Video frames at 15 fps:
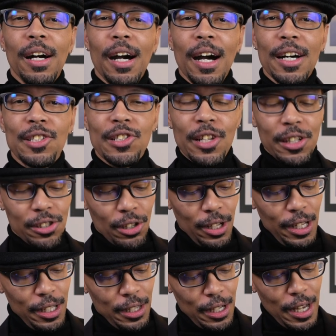
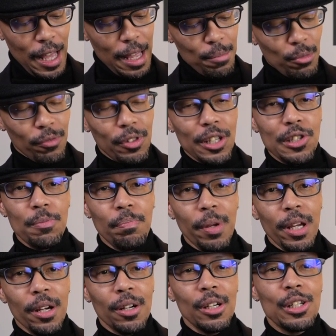Essentially, the name of this
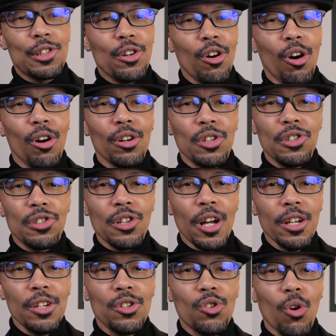beer is called
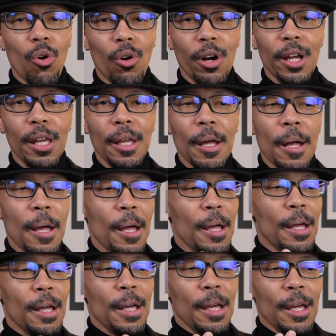Suntory,
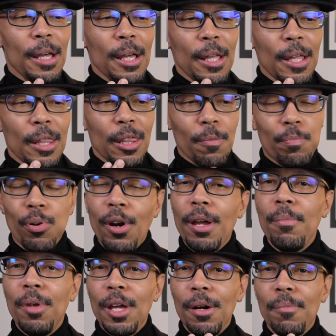the
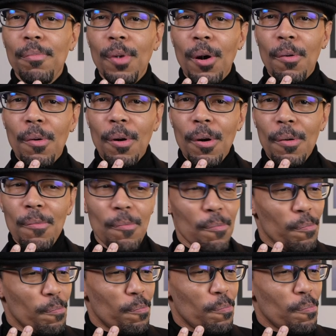Premium
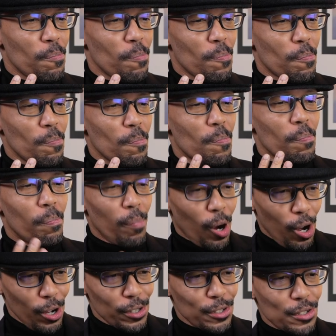
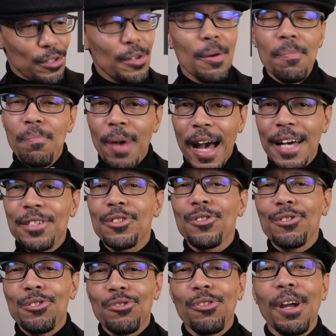Malts
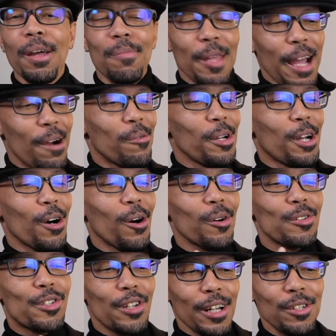Master's Dream. There we go.
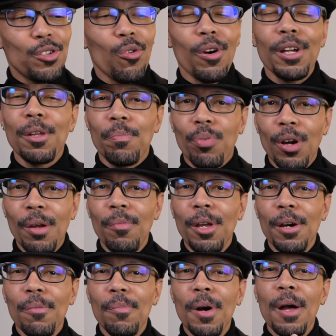Suntory, the
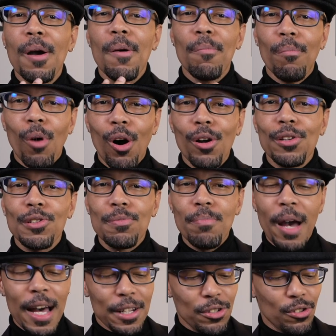Premium Malts
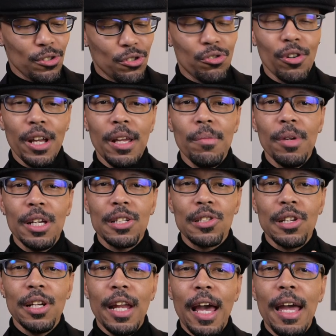Master's Dream is
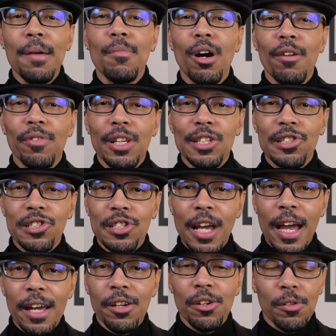the name of the
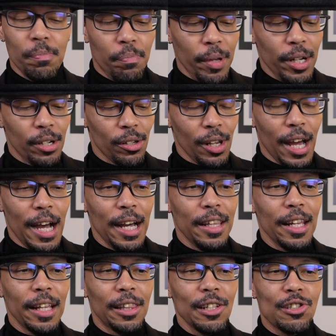standard beer line
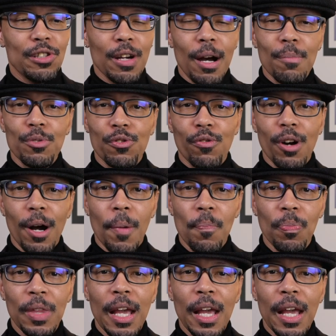that this comes from.